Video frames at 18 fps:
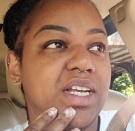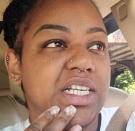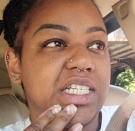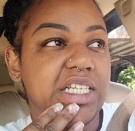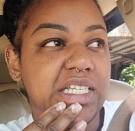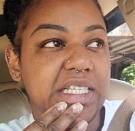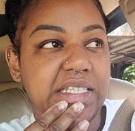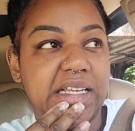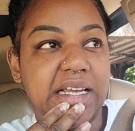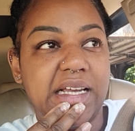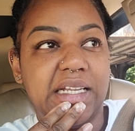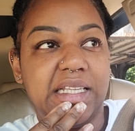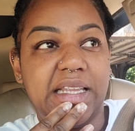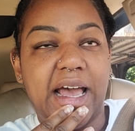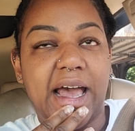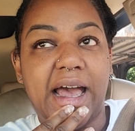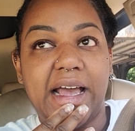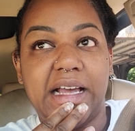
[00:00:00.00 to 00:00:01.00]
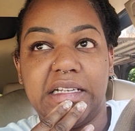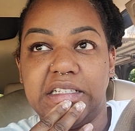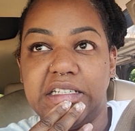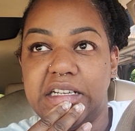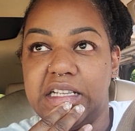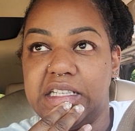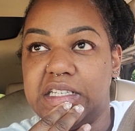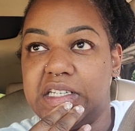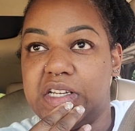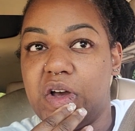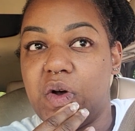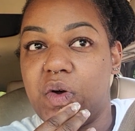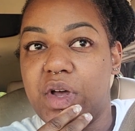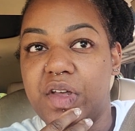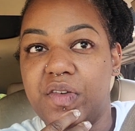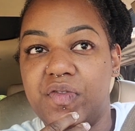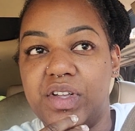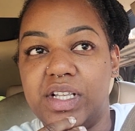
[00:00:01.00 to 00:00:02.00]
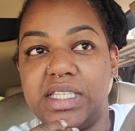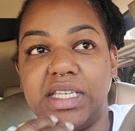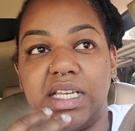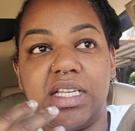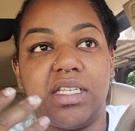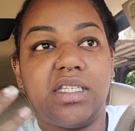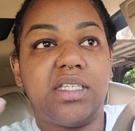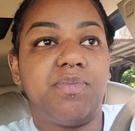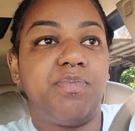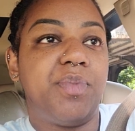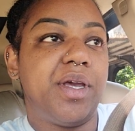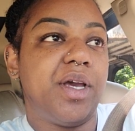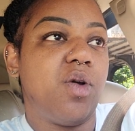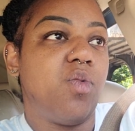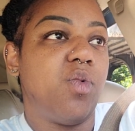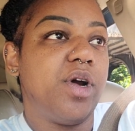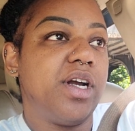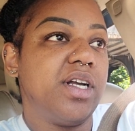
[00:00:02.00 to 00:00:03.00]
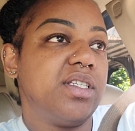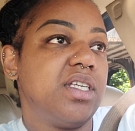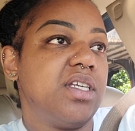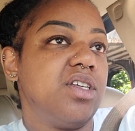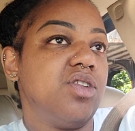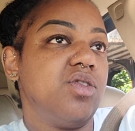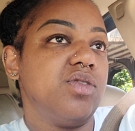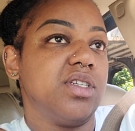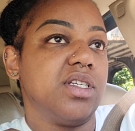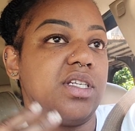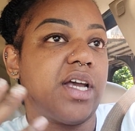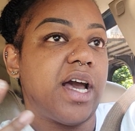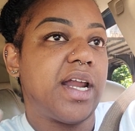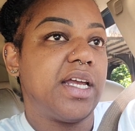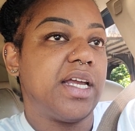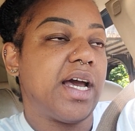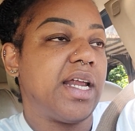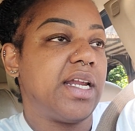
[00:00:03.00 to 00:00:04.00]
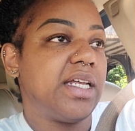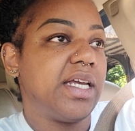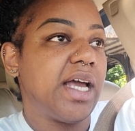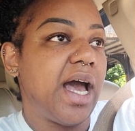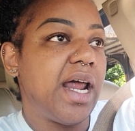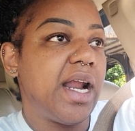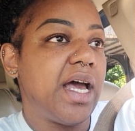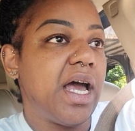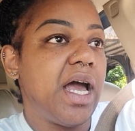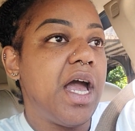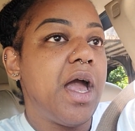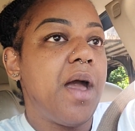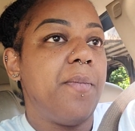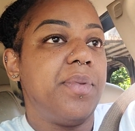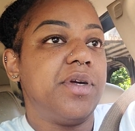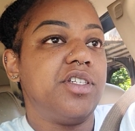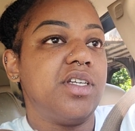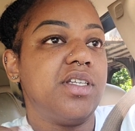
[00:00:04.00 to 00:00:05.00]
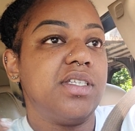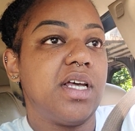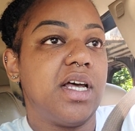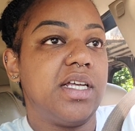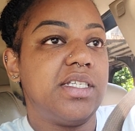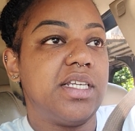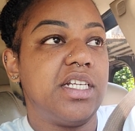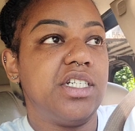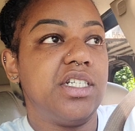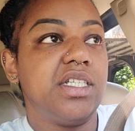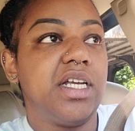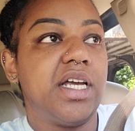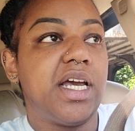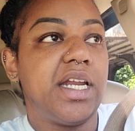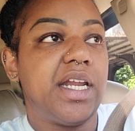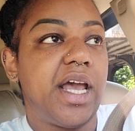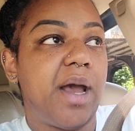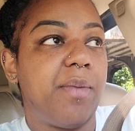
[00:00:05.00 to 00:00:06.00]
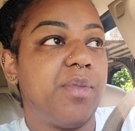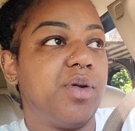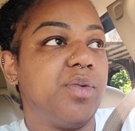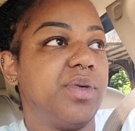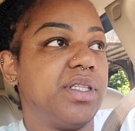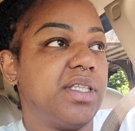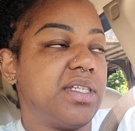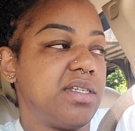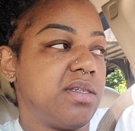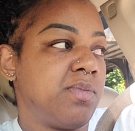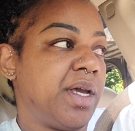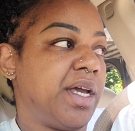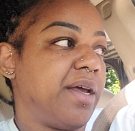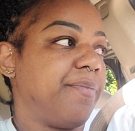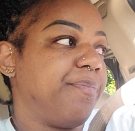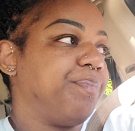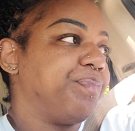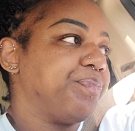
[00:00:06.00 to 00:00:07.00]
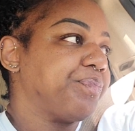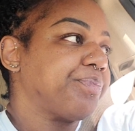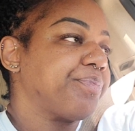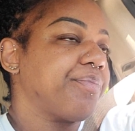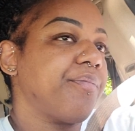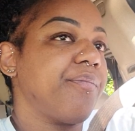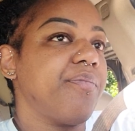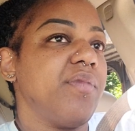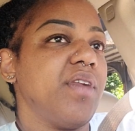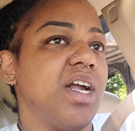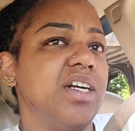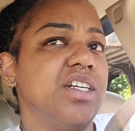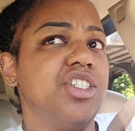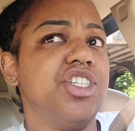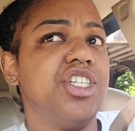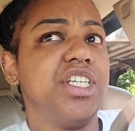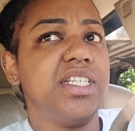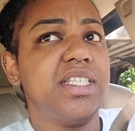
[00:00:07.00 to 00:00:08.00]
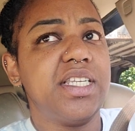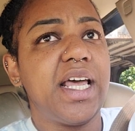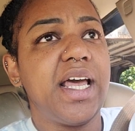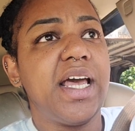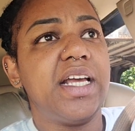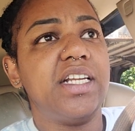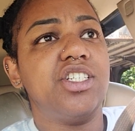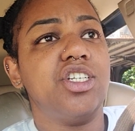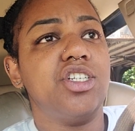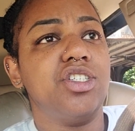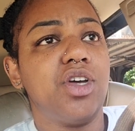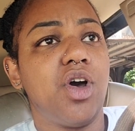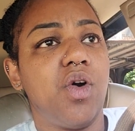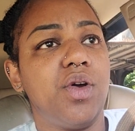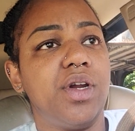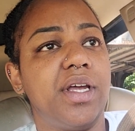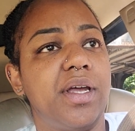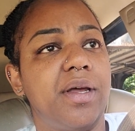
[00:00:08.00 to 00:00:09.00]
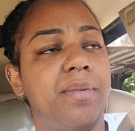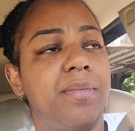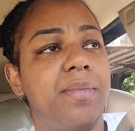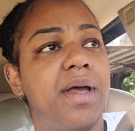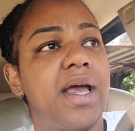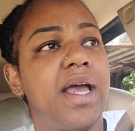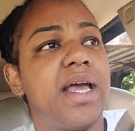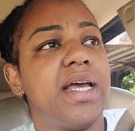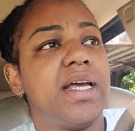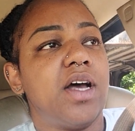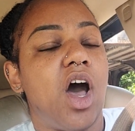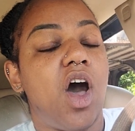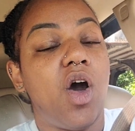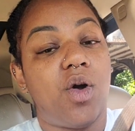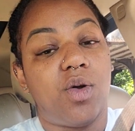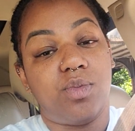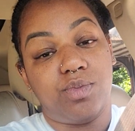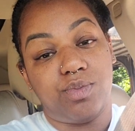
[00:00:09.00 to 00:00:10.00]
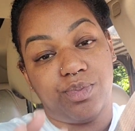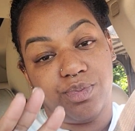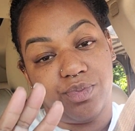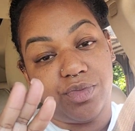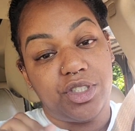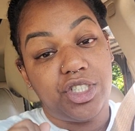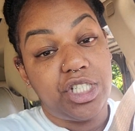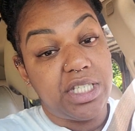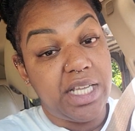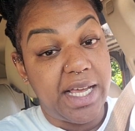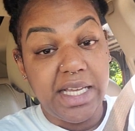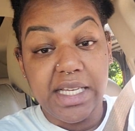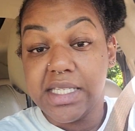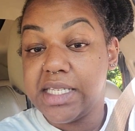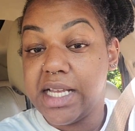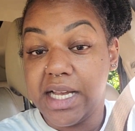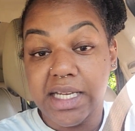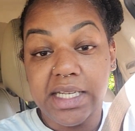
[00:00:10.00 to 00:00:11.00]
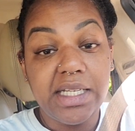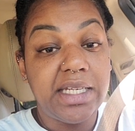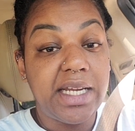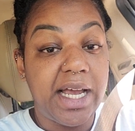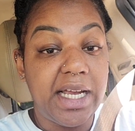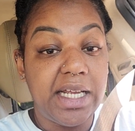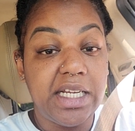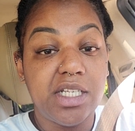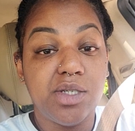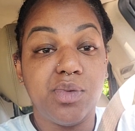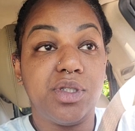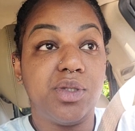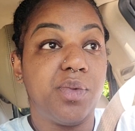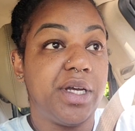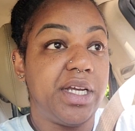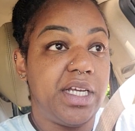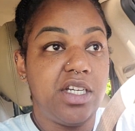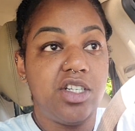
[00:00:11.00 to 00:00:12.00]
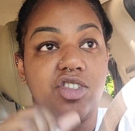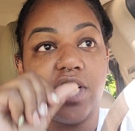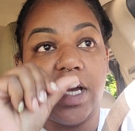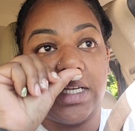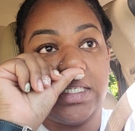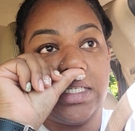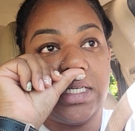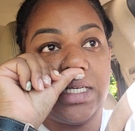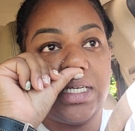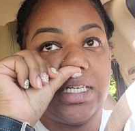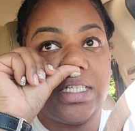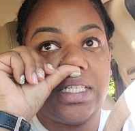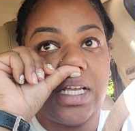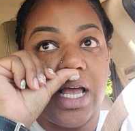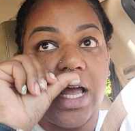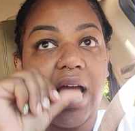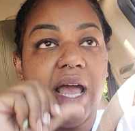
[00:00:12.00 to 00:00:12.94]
She said that she doesn't know if it's his big words he uses, yada, yada, yada, but she's essentially enamored with this man. She said she told him, oh, she said he's stuck in the 90s with the way he dresses